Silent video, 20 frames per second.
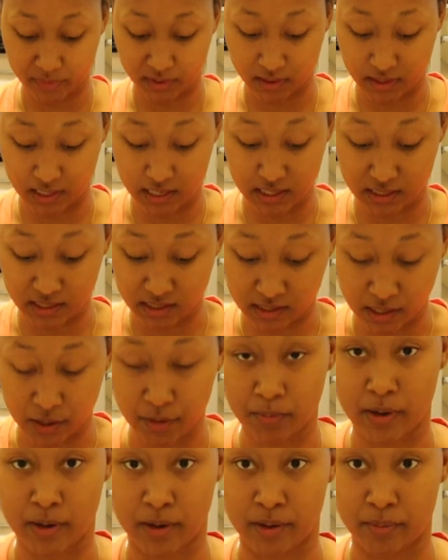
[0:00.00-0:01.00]
That is so
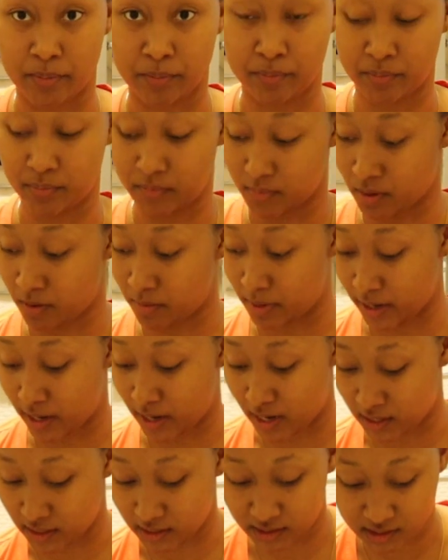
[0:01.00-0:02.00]
bomb. Oh my
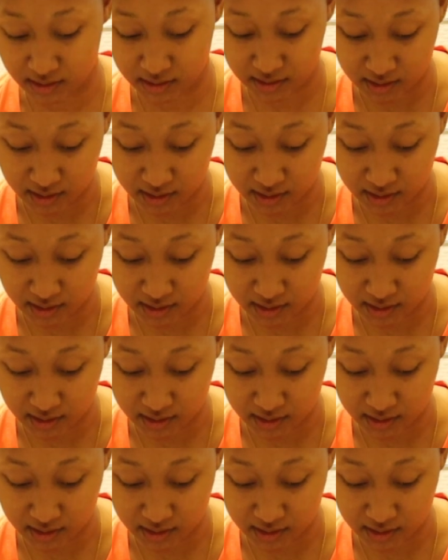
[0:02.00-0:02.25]
gosh.